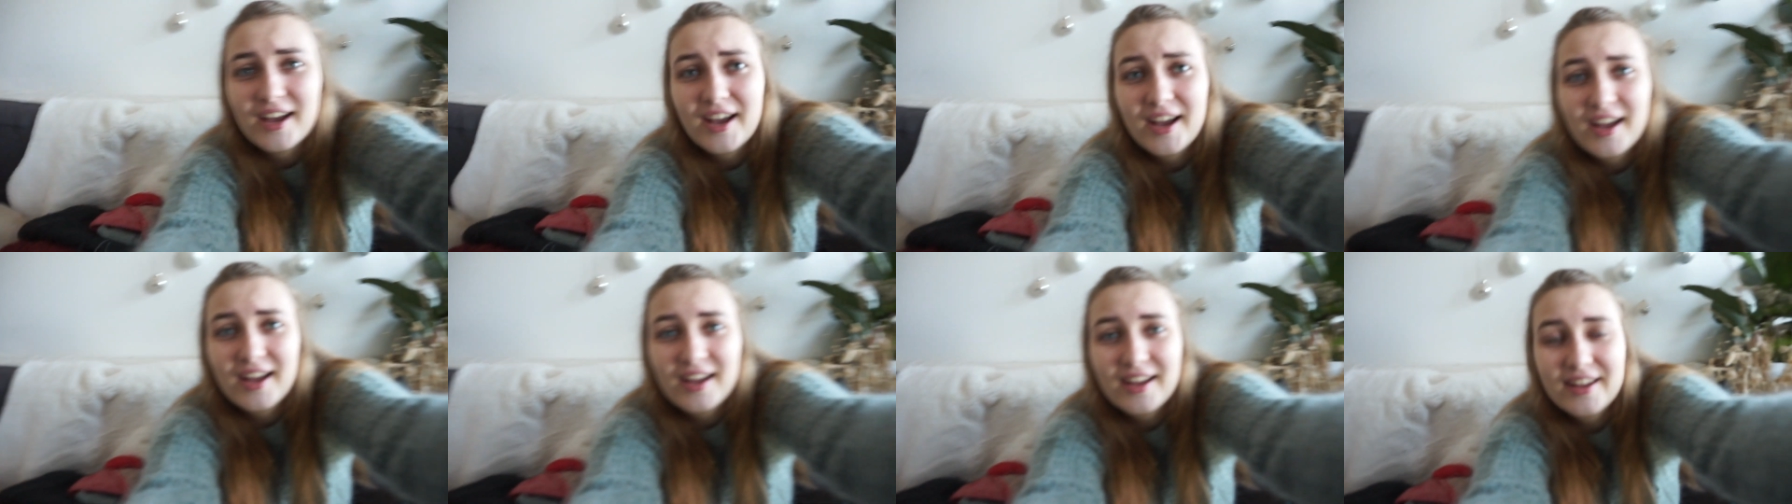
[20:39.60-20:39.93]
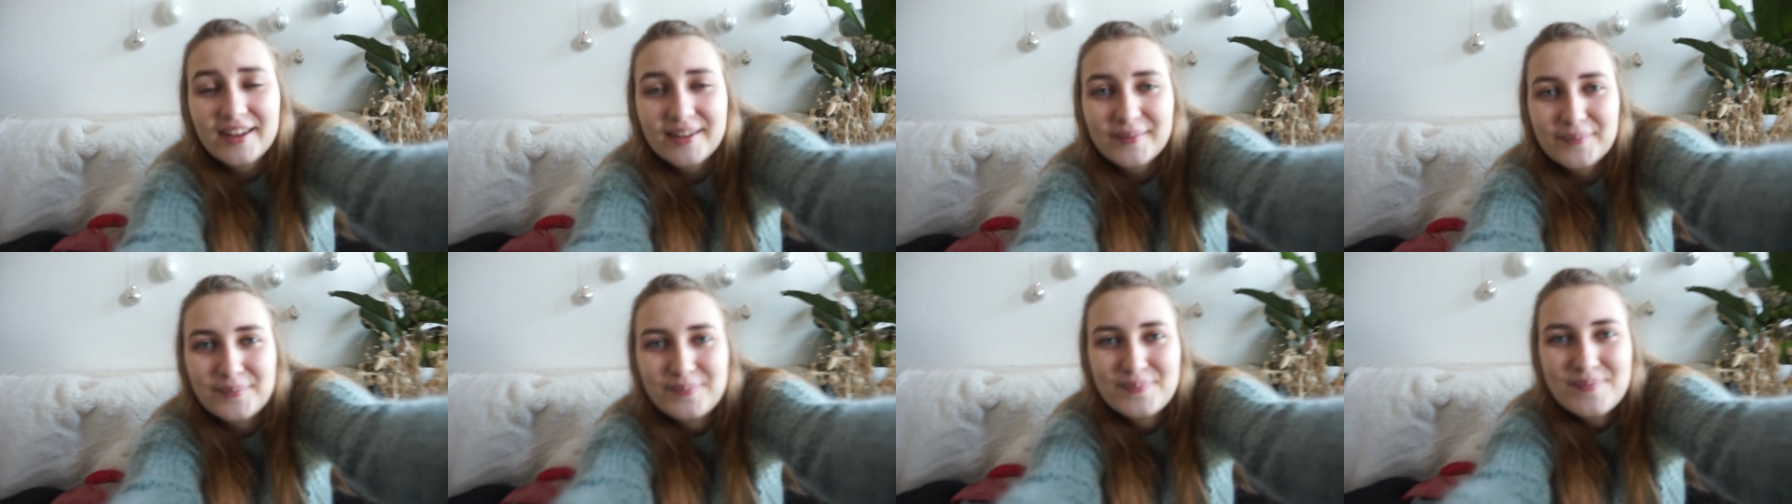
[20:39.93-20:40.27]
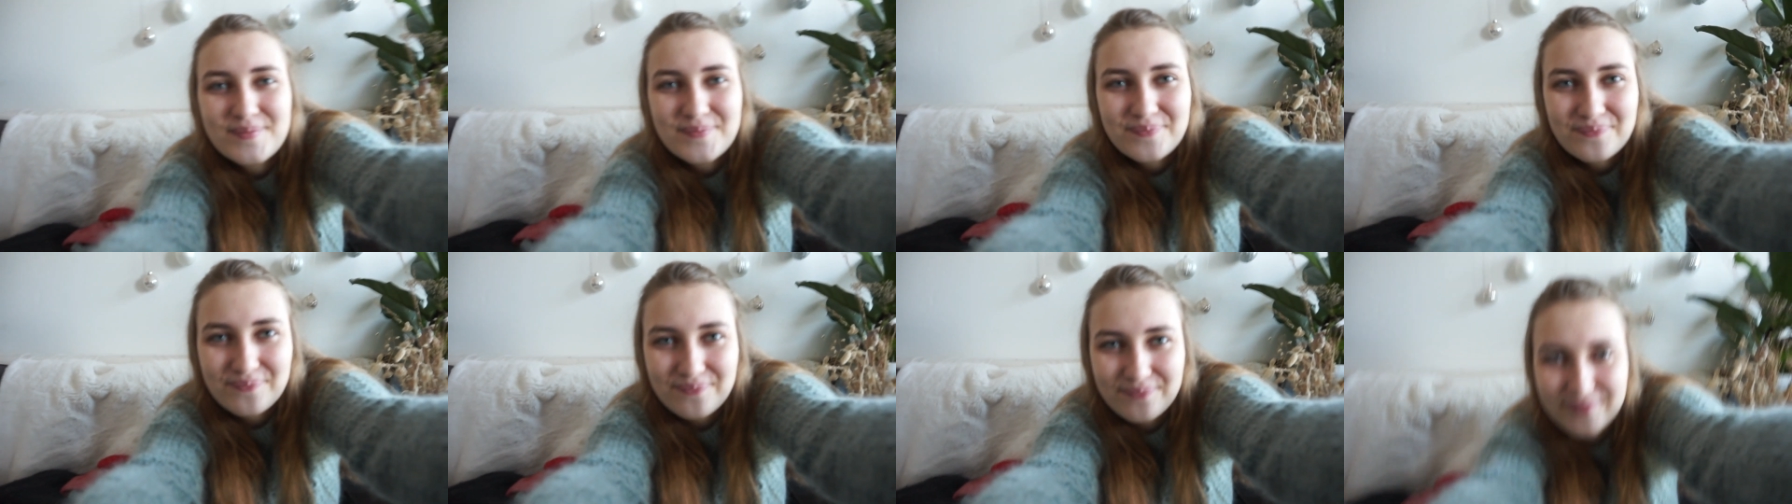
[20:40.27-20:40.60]

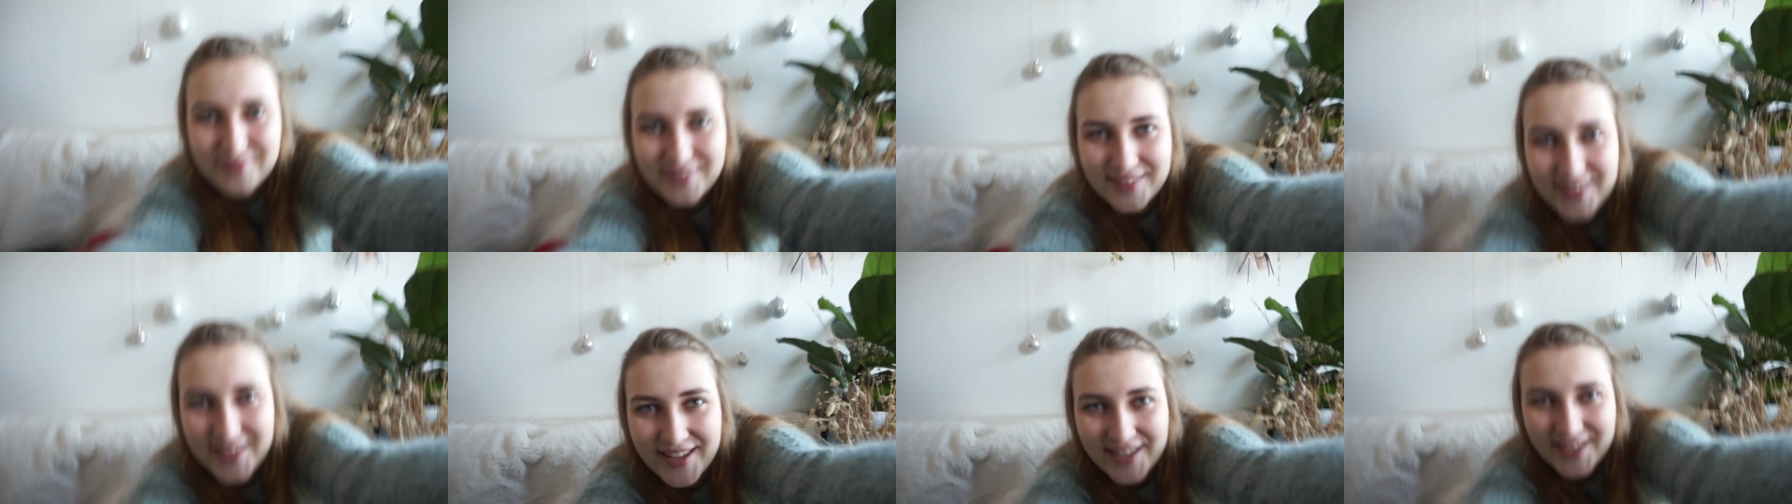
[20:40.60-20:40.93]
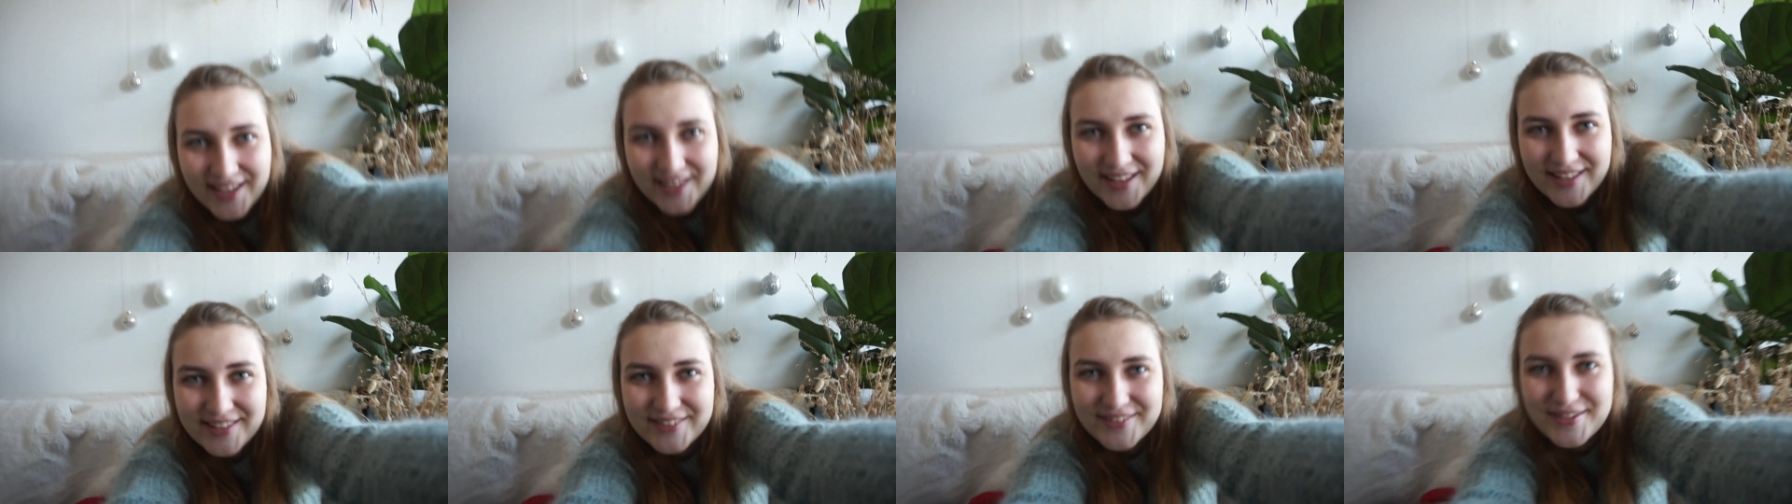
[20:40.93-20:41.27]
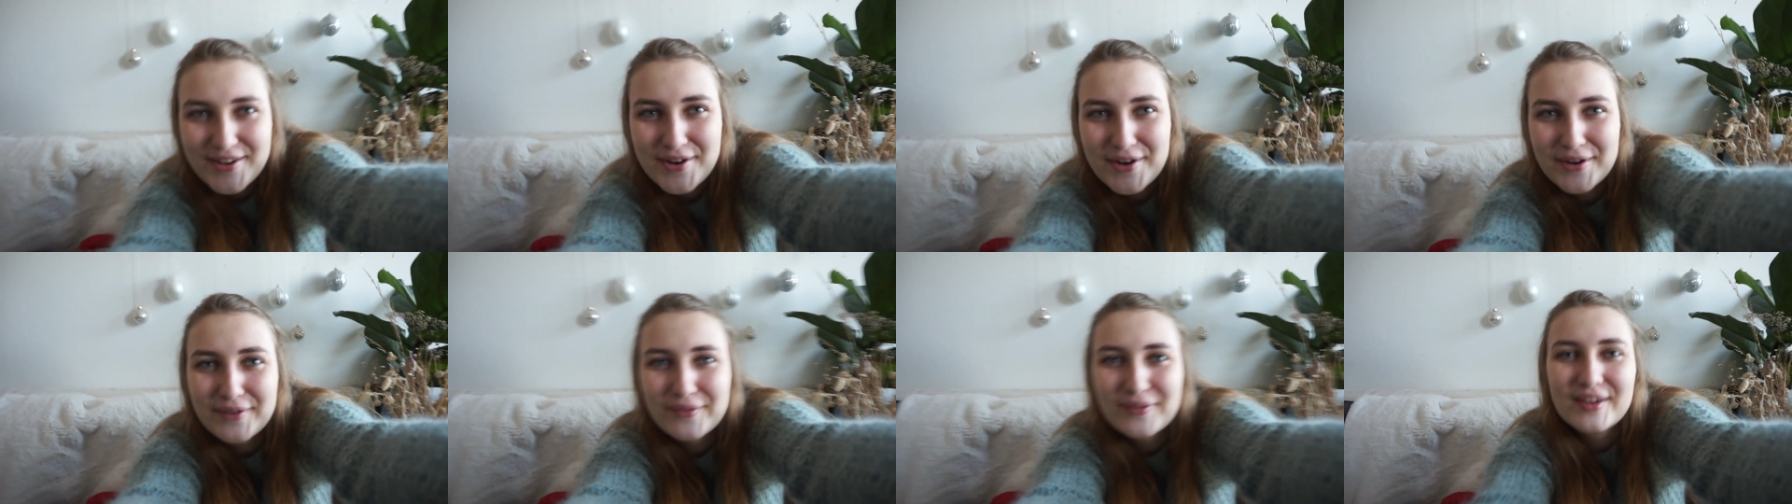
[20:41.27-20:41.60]

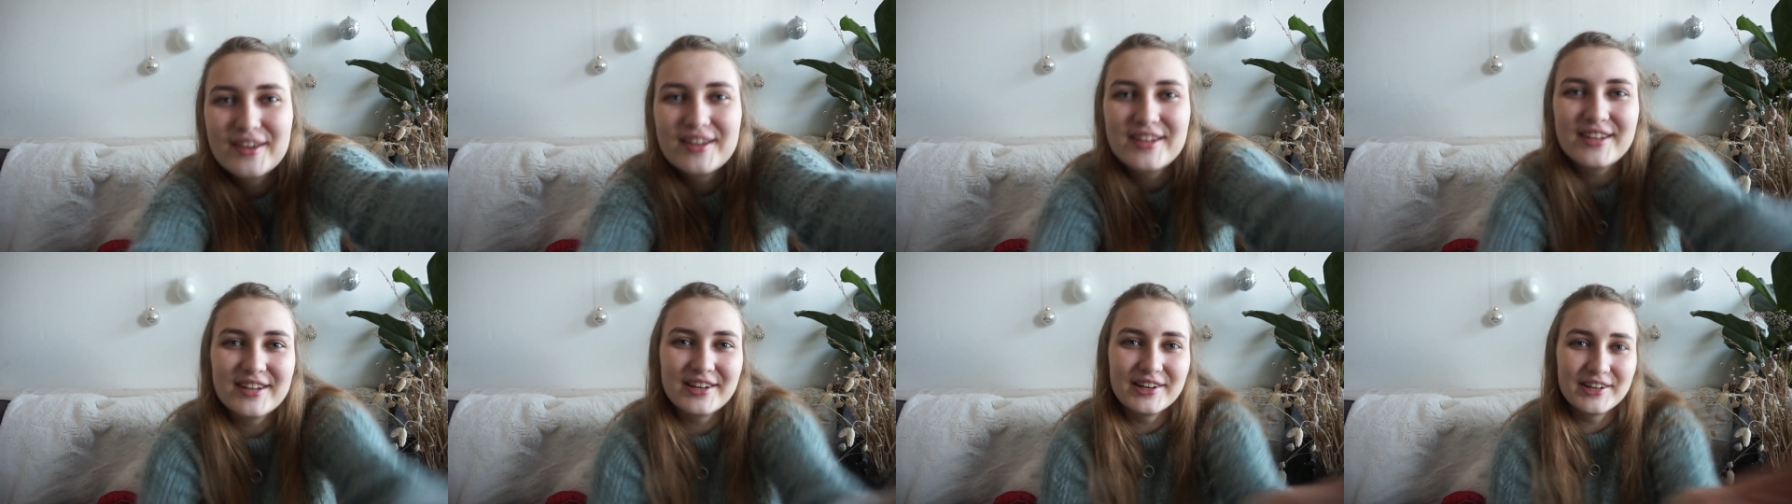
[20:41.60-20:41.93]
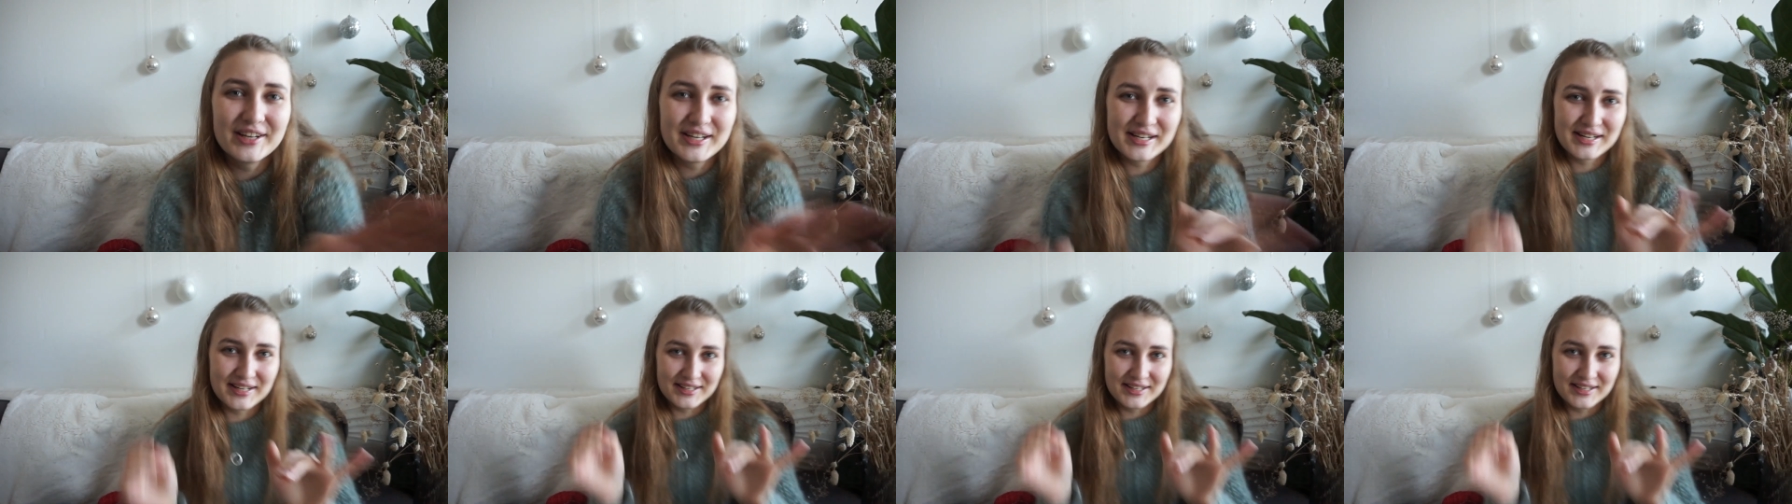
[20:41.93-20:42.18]
So if you hear